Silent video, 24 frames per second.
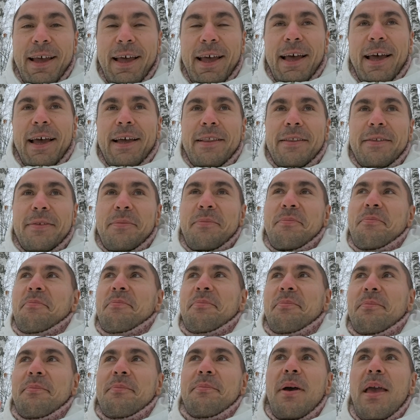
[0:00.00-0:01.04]
And
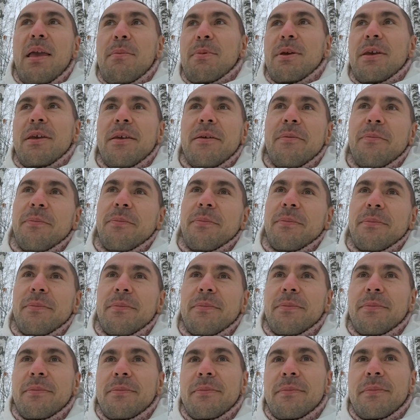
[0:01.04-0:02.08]
maybe
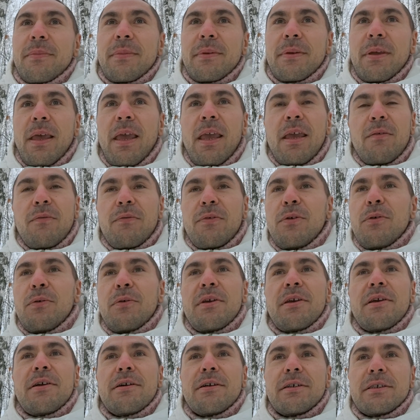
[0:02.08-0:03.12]
in few
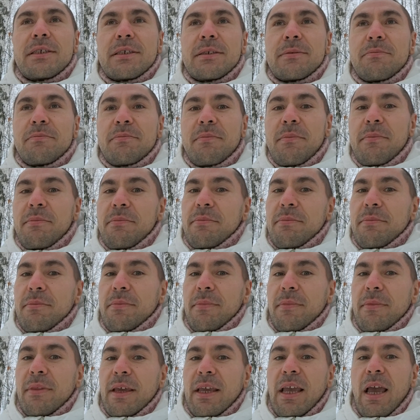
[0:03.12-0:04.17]
years
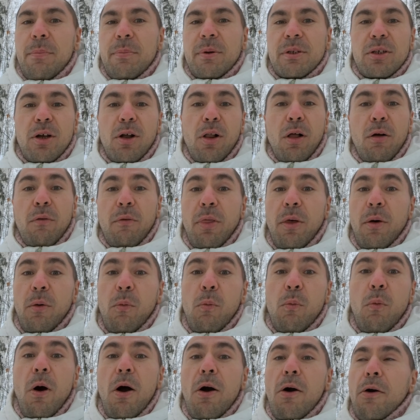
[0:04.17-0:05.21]
the capital of the
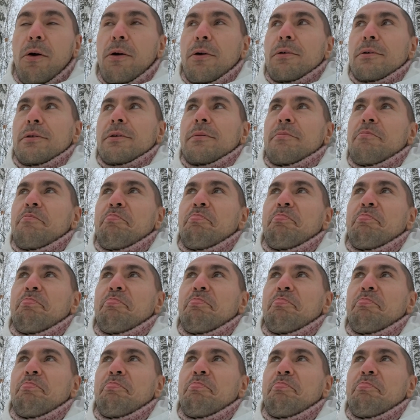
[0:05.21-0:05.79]
world.